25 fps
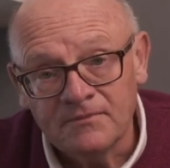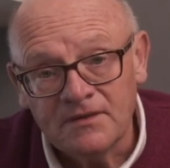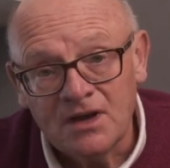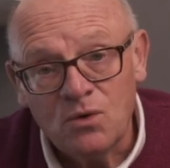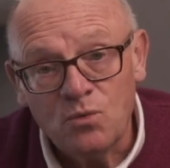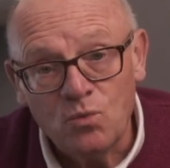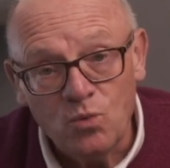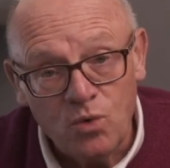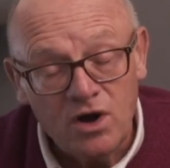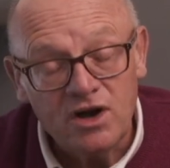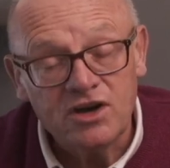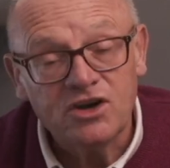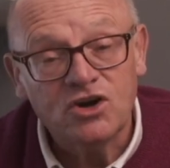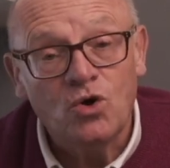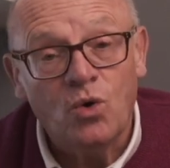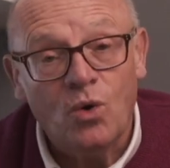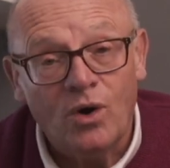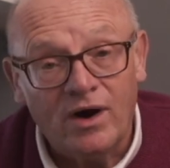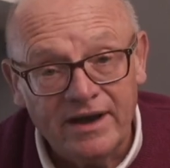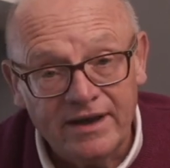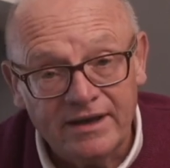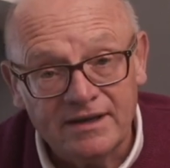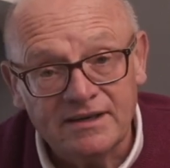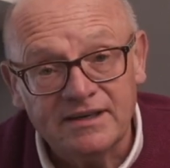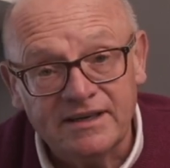Work
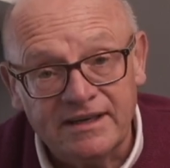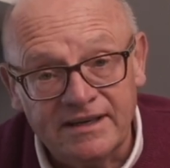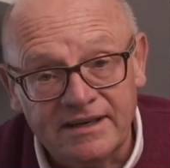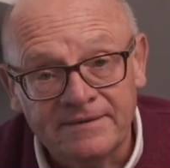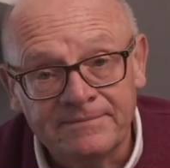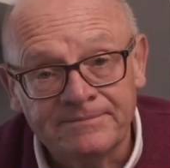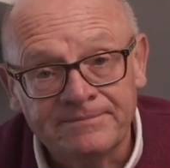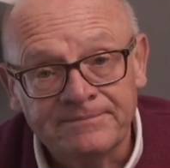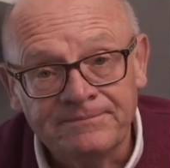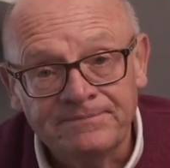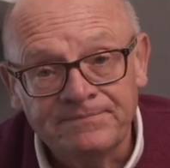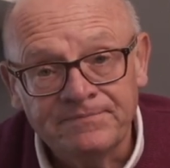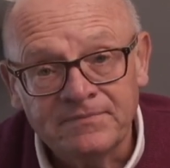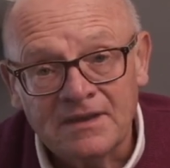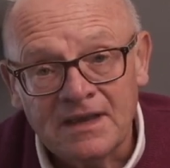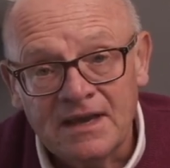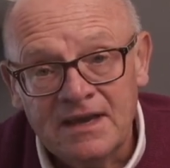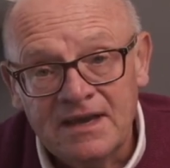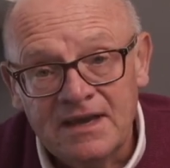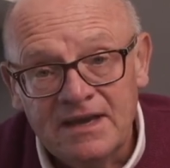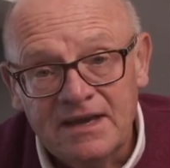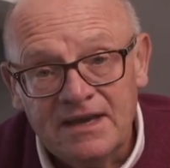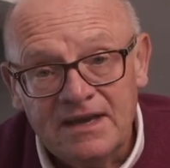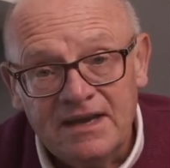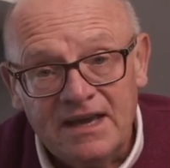quietly.
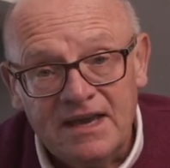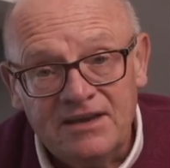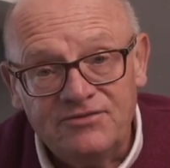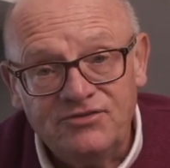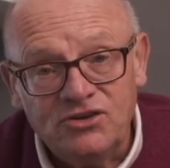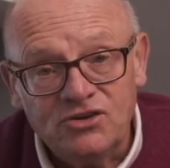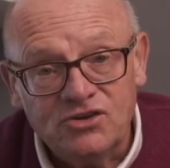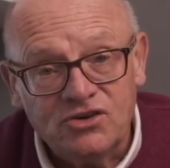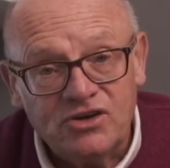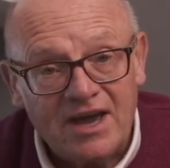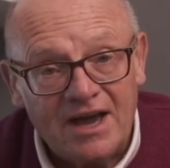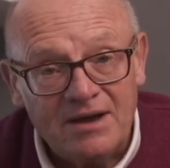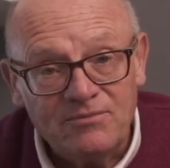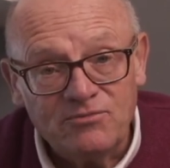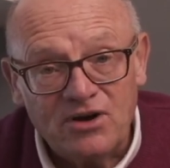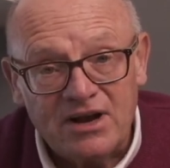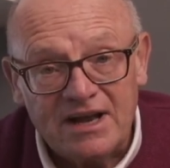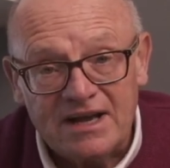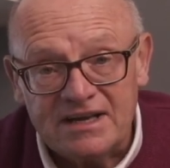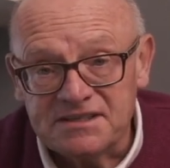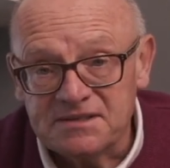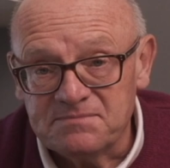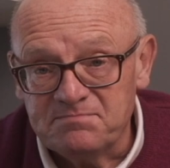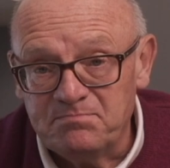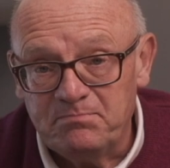If your camera
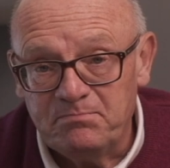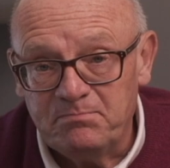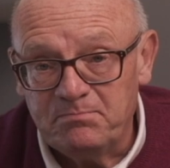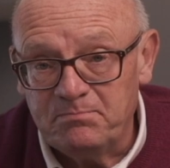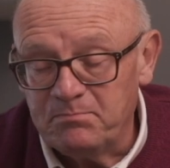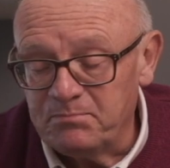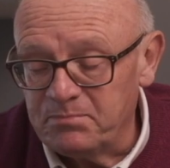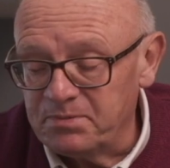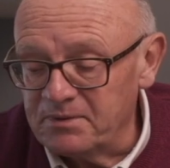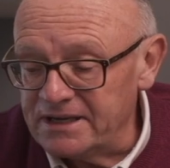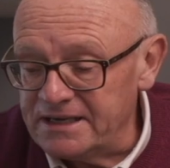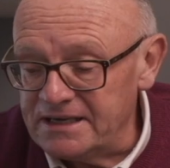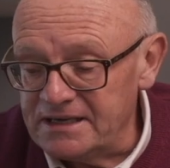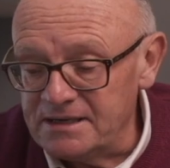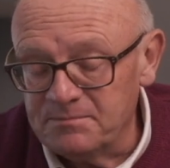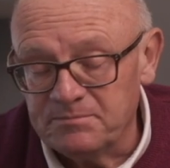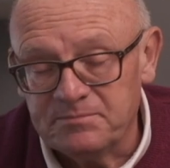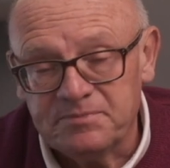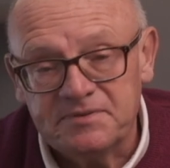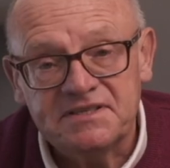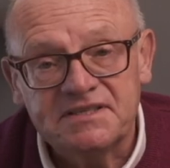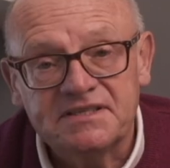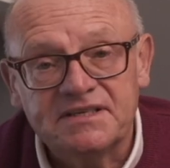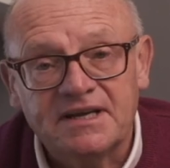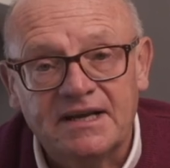has
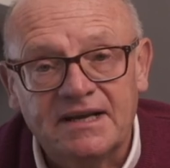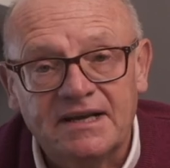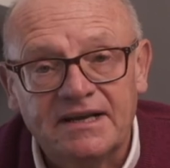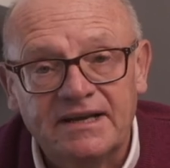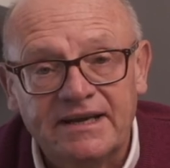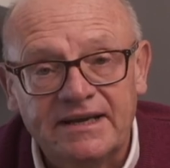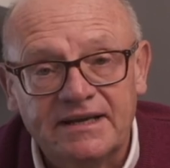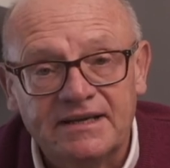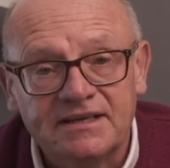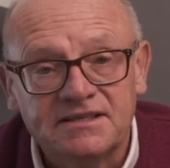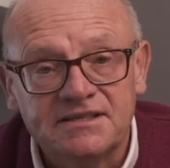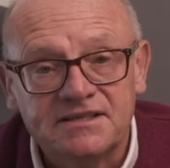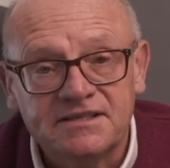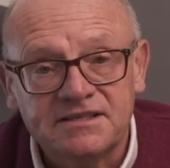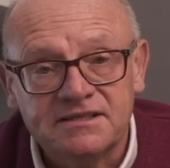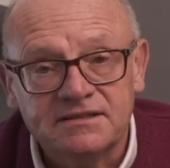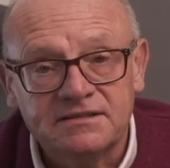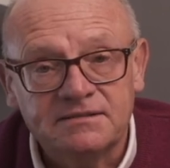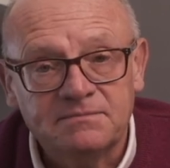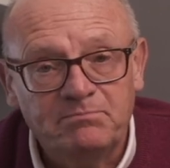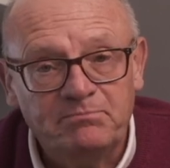bleeps, clicks,